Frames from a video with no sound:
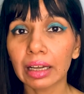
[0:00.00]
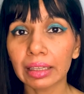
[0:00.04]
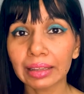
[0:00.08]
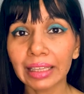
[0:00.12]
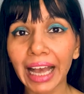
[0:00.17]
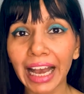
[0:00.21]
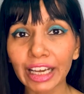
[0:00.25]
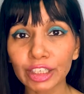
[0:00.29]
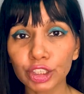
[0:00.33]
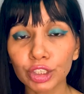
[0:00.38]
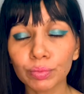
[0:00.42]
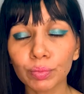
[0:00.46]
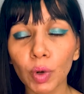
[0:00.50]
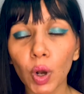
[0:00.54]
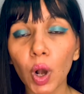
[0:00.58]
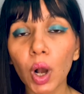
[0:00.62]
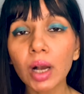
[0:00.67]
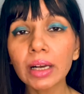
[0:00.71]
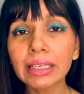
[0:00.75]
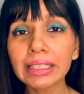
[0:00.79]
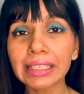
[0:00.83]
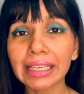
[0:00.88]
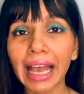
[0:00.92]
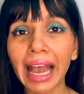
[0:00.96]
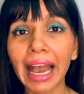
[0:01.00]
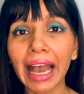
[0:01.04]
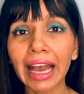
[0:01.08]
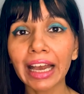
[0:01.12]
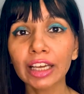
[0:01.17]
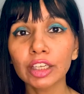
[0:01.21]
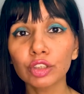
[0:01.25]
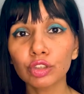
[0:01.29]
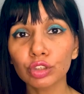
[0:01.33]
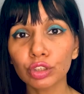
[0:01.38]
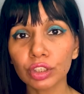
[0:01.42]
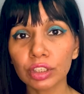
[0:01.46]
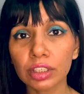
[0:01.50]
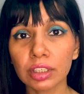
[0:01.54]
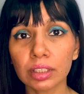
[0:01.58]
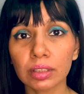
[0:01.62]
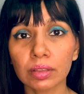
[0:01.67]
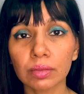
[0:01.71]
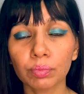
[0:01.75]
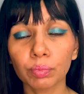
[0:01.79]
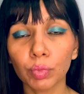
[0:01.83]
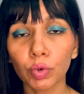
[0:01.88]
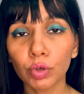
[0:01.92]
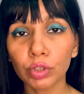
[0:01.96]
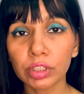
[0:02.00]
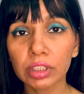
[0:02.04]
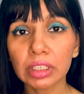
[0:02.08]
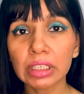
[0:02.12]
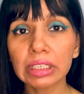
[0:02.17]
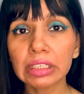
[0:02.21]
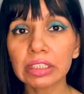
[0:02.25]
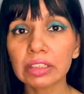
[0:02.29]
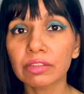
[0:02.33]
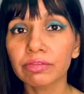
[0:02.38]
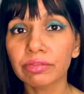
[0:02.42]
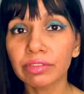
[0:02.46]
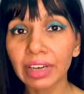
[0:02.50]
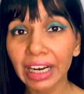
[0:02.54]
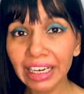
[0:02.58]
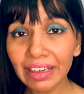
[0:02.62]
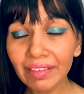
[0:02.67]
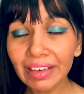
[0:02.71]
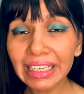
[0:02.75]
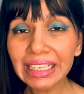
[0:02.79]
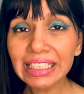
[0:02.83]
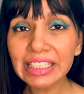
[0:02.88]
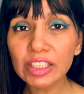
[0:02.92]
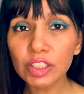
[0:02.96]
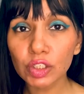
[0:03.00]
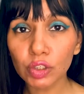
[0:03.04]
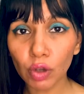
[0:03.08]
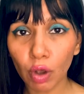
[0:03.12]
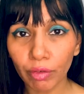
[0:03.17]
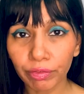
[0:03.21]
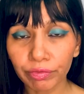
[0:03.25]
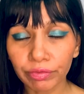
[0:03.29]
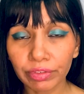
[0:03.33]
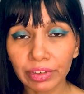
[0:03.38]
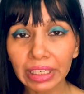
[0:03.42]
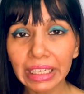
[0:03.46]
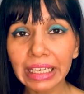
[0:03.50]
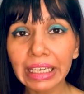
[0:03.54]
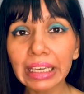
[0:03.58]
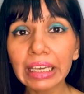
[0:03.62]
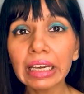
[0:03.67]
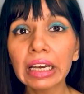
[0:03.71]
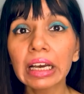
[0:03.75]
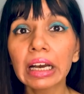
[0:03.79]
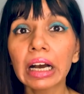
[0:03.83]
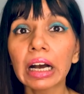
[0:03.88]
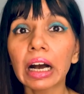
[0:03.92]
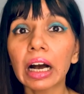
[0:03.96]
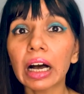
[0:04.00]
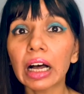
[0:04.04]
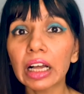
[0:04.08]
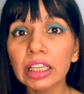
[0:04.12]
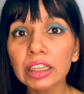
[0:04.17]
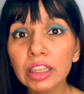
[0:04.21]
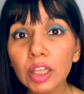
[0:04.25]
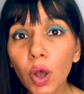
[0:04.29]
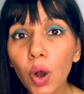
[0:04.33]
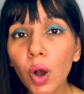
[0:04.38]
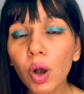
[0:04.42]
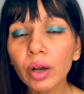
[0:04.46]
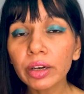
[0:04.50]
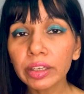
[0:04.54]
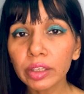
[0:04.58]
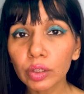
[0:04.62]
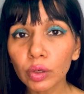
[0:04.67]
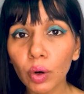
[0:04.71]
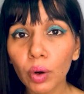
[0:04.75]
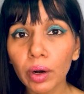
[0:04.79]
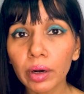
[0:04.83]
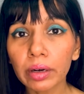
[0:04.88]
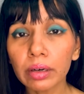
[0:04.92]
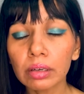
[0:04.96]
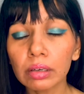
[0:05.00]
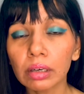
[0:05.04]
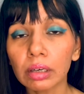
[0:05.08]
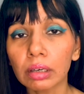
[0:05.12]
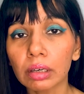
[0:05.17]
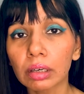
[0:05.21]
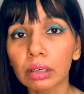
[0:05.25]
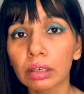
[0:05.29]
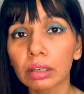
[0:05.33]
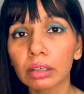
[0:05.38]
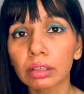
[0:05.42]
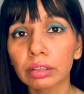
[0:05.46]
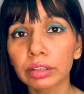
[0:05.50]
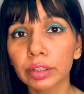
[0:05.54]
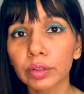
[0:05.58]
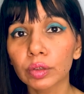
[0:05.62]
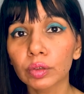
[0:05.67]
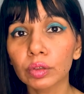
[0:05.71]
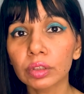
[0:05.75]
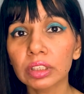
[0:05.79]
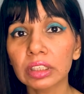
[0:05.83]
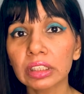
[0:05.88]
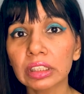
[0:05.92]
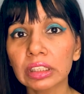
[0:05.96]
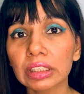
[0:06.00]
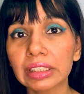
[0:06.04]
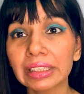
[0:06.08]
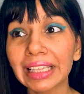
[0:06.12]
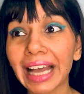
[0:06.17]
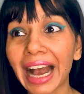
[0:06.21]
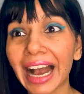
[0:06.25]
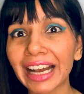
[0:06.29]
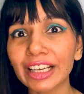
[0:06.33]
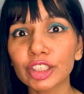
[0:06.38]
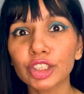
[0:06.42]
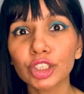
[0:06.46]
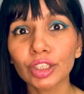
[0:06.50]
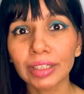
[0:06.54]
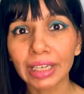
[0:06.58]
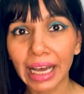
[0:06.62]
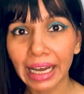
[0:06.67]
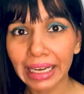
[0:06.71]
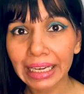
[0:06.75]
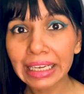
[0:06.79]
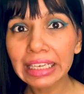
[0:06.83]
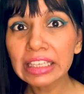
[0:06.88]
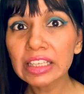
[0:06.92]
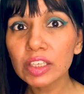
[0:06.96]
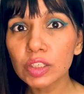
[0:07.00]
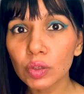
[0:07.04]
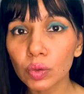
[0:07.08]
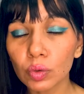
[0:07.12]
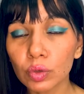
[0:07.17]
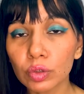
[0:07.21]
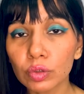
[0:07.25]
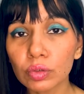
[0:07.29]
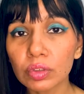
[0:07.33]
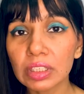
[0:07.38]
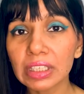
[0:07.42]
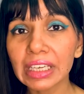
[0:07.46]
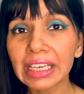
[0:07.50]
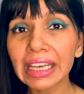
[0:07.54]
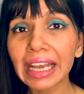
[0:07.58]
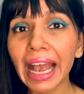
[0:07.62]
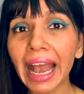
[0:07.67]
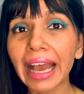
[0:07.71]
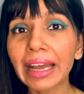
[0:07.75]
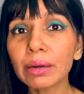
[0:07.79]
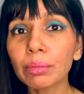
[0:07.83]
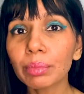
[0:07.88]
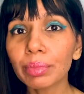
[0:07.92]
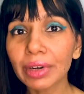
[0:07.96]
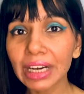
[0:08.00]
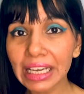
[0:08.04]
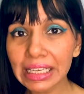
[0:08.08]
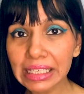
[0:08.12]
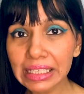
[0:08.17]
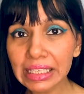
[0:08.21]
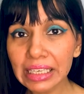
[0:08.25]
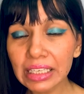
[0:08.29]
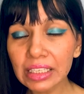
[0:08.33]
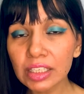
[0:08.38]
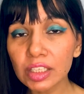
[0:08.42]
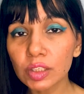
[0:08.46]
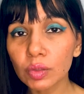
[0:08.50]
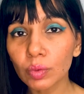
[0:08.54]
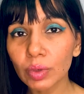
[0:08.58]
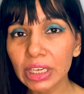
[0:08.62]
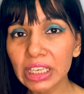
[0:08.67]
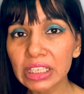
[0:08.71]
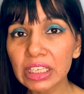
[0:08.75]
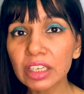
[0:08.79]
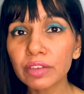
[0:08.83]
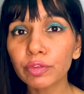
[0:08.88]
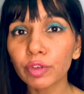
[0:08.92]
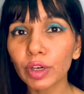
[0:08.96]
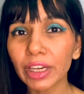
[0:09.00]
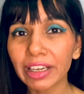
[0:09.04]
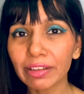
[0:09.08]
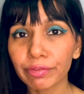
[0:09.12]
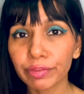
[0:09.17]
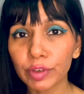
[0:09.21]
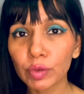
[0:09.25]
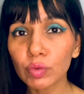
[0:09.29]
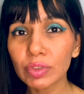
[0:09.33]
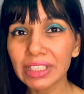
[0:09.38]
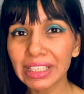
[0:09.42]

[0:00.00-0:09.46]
lash box and just put it very, very softly along your the lash line, so to say, and press it, squeeze it for few